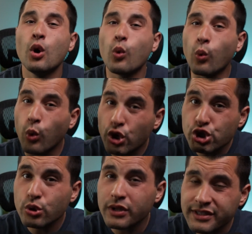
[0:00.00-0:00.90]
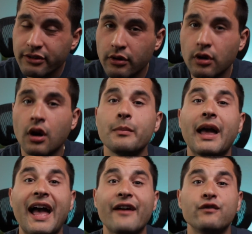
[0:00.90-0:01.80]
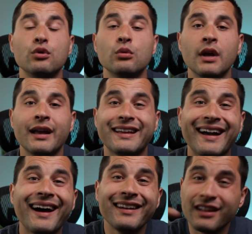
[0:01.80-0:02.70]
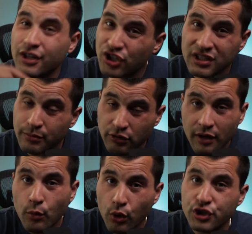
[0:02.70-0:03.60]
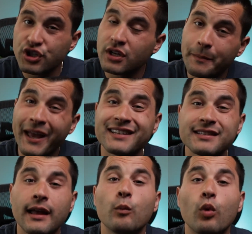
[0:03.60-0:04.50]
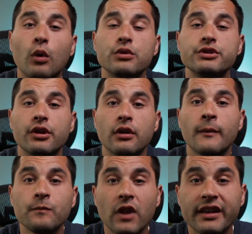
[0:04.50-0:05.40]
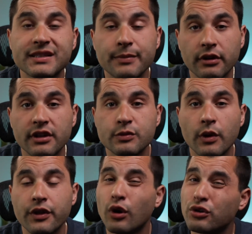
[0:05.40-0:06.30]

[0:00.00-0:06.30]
Would you consider an ARM? Have you gotten an adjustable rate mortgage in the past, and what was your experience with it?